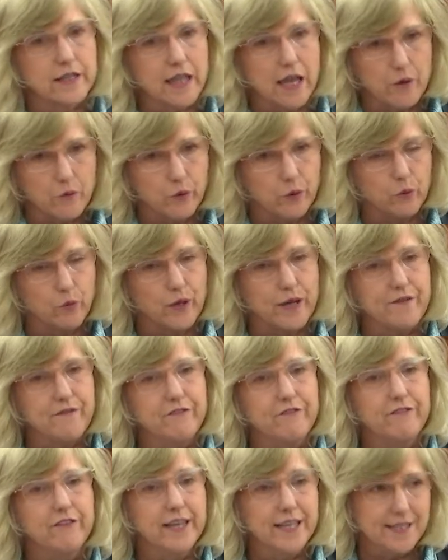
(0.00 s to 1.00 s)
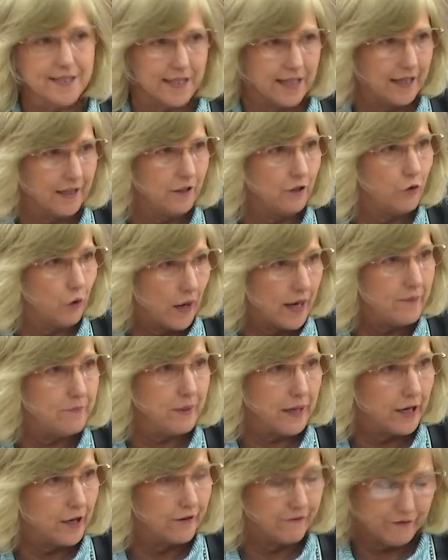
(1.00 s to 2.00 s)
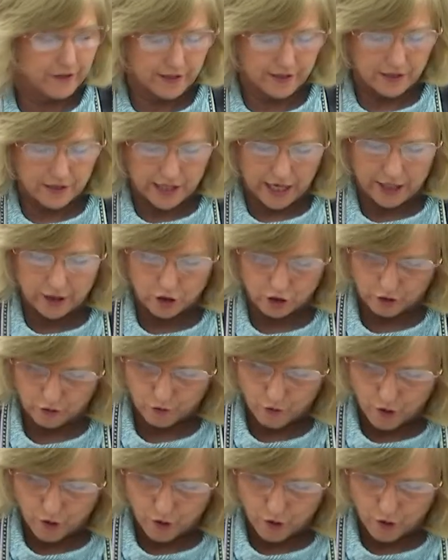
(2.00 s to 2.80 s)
they would revisit grandparent visitation